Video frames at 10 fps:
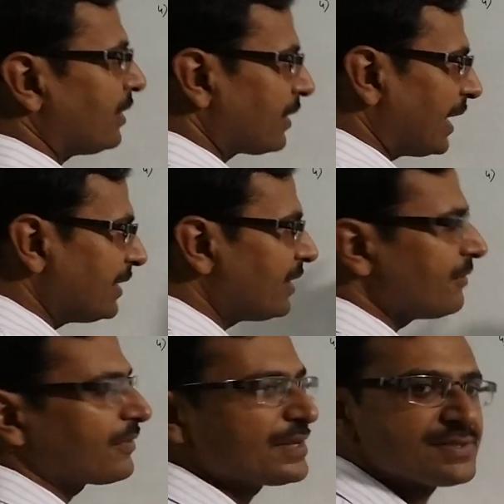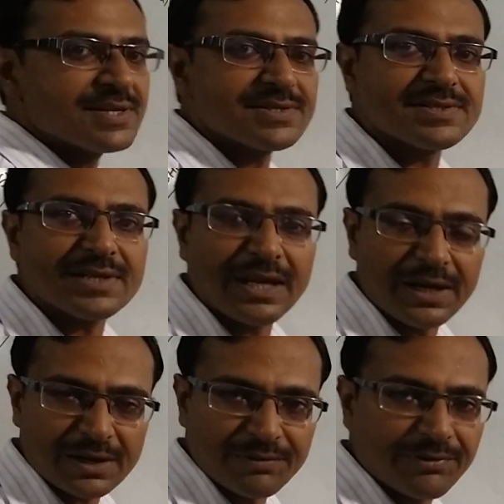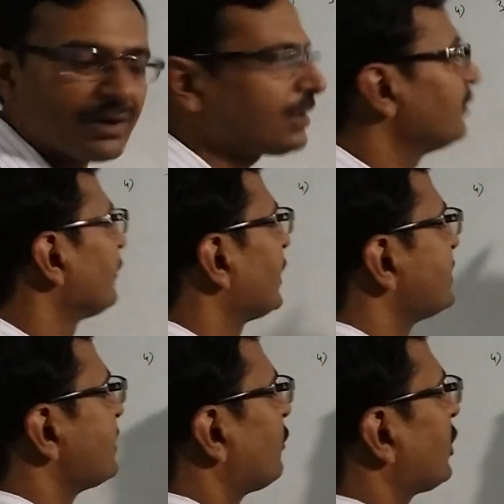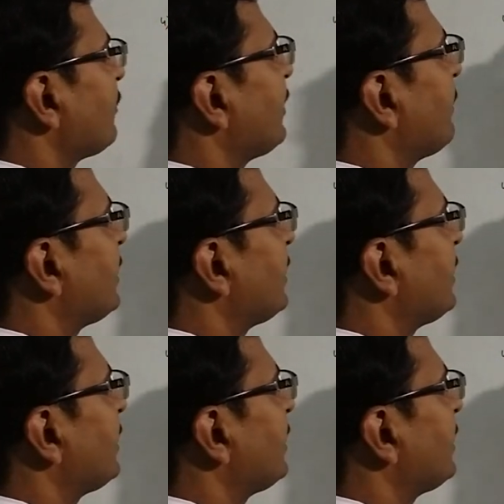write the differences in rough work. Say 45